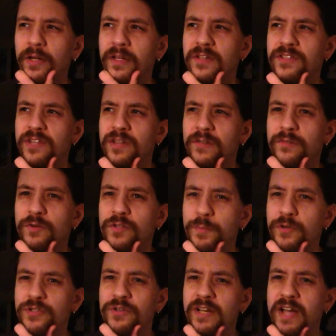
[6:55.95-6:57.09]
because, you know, the first
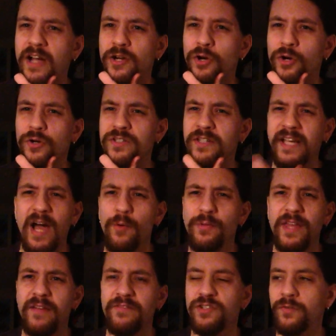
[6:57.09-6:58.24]
person who got cursed, like, how would
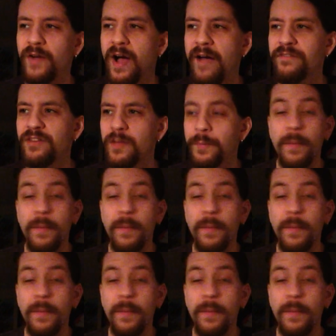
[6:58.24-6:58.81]
they have survived it?